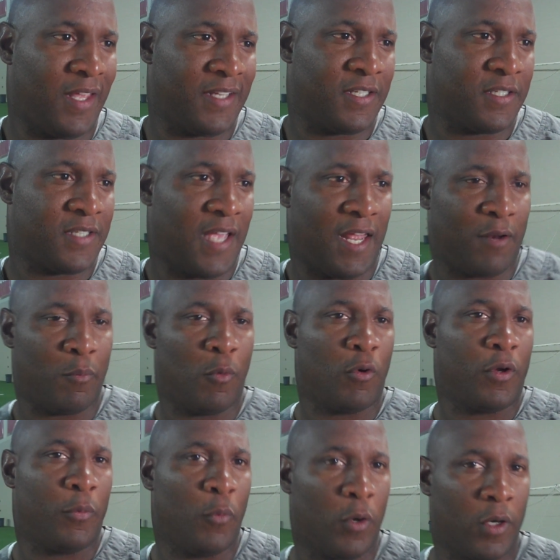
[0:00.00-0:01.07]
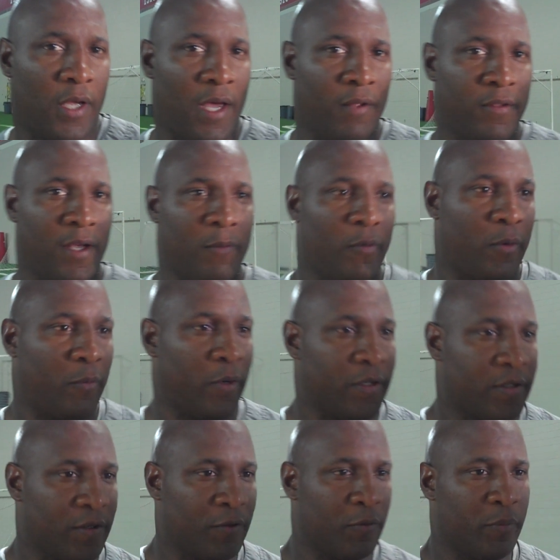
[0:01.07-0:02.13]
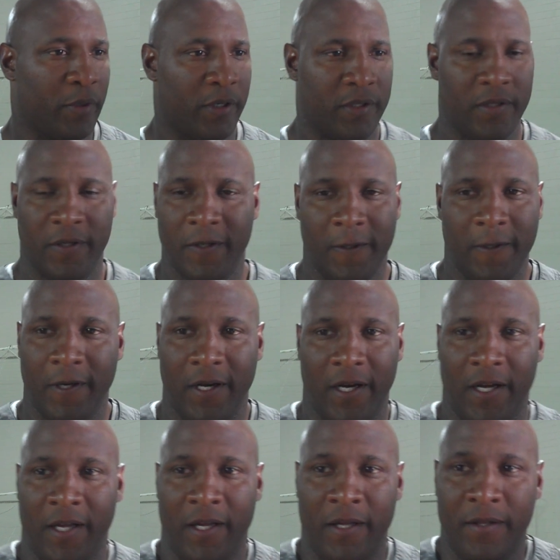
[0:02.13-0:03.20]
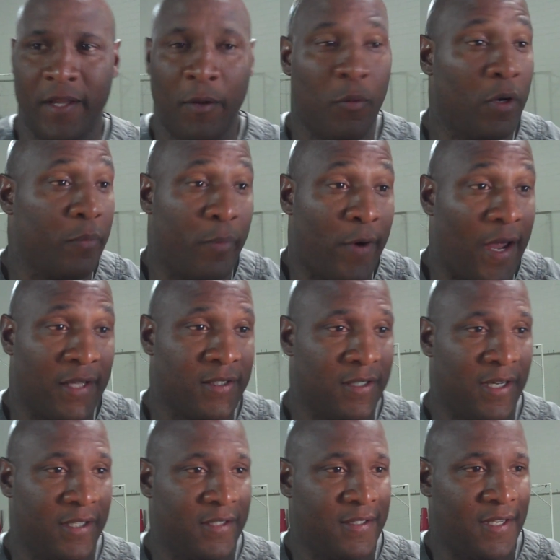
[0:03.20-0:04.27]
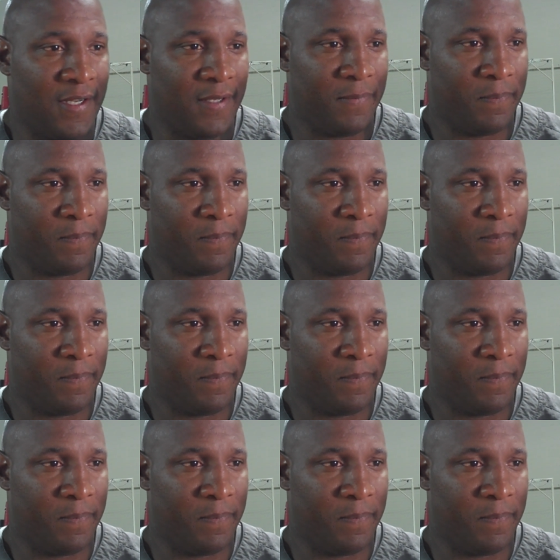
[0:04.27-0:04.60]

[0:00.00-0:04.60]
They just had a morning workout that we went to, but they weren't practicing at the time.